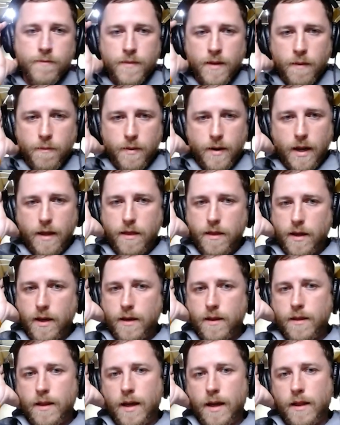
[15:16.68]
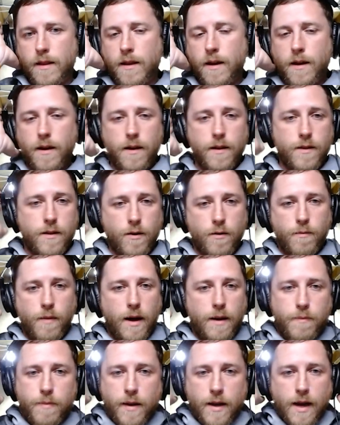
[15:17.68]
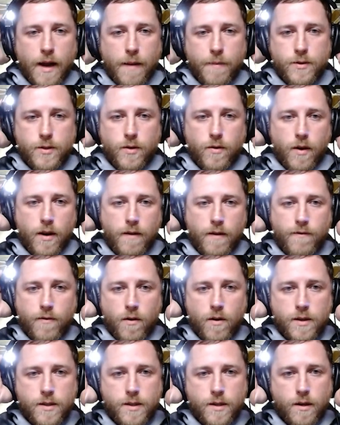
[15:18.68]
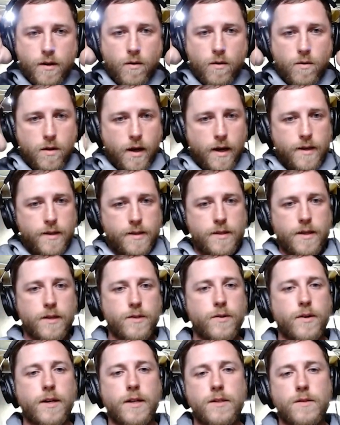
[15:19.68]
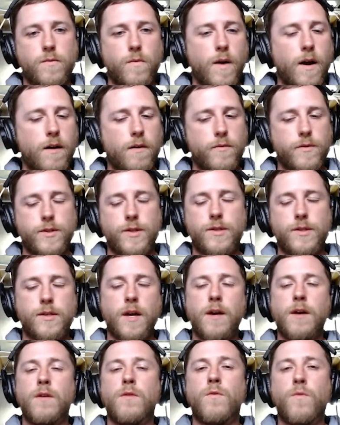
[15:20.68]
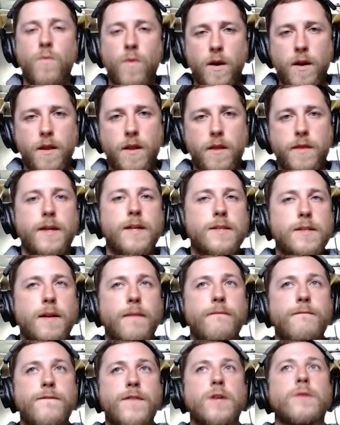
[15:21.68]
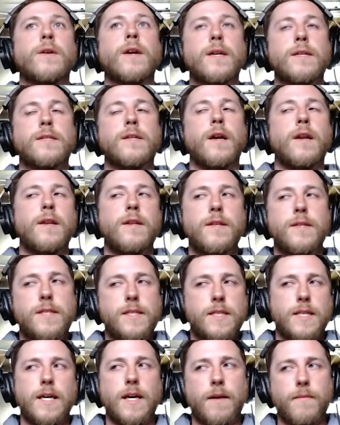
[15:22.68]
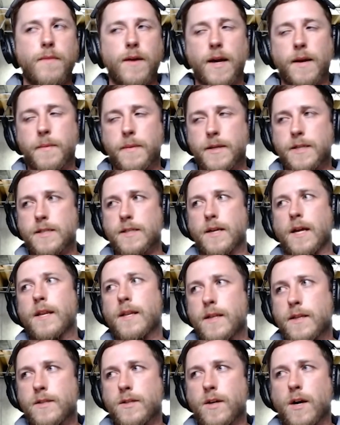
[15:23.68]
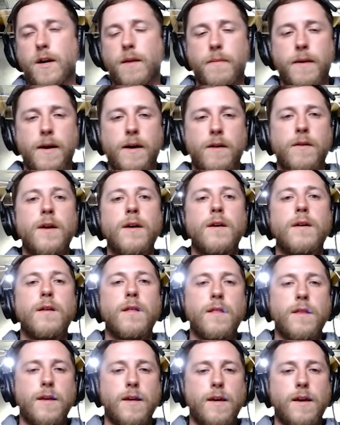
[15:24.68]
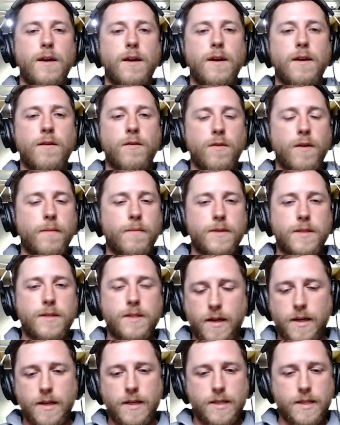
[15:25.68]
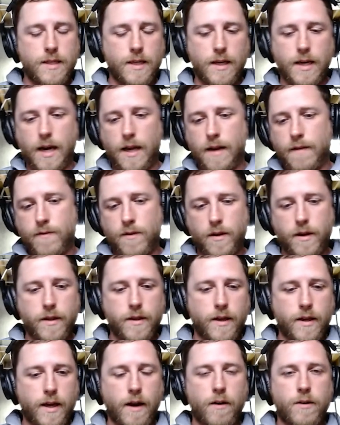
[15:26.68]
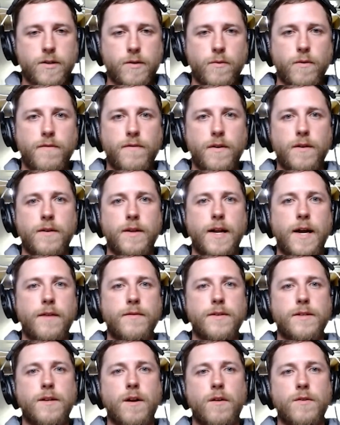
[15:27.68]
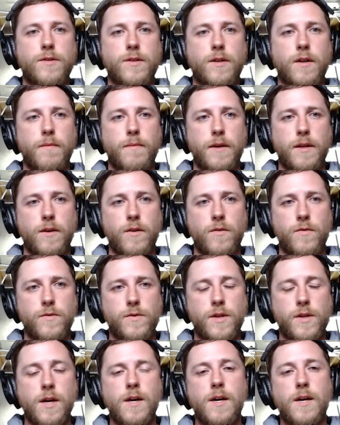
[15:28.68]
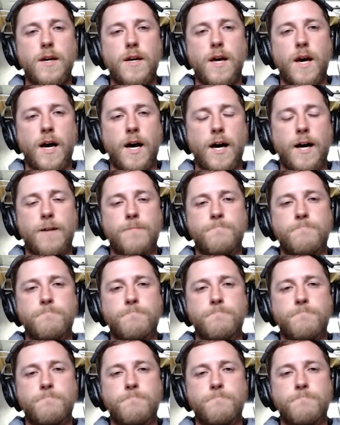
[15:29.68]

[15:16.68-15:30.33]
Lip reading: But I think that there might be an opportunity for us to go light centric as well, which is one of the things that I'm very excited to see. I'm excited to talk about I'm excited to see kind of the character reveal and how these cards are going to be used. And